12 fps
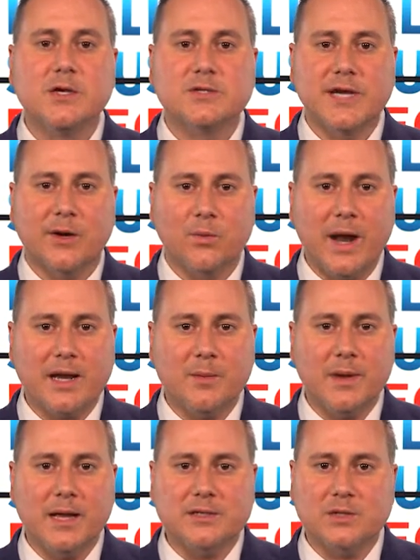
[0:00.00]
So I'd
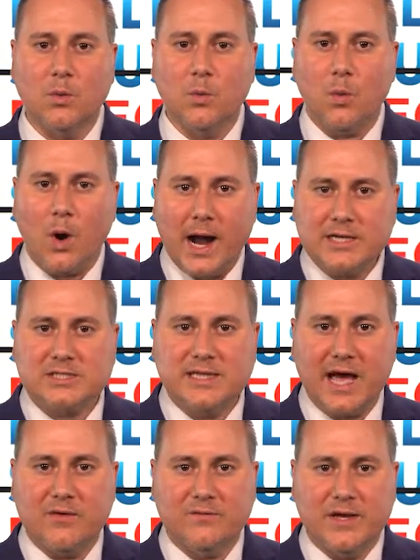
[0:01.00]
recommend to watch
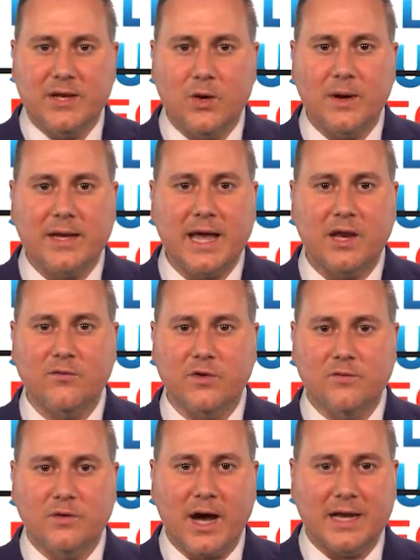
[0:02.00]
that video again if
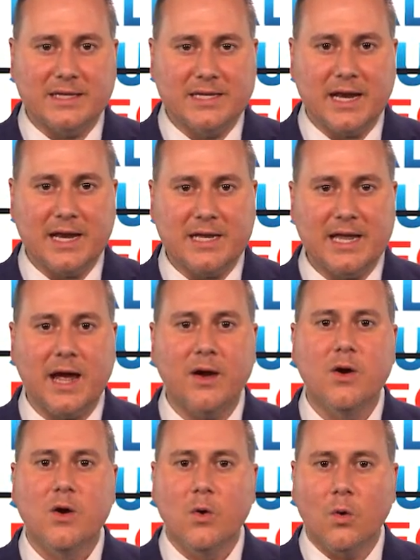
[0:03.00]
you've not done it
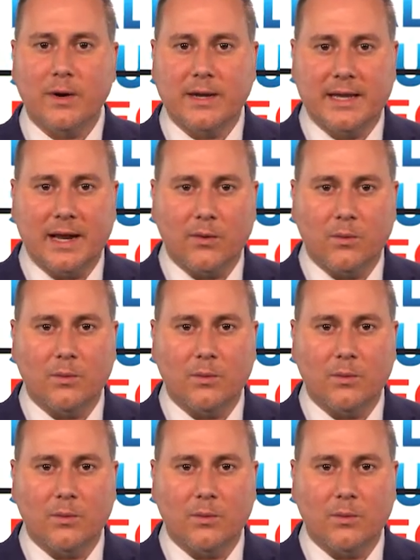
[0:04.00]
yet, or to get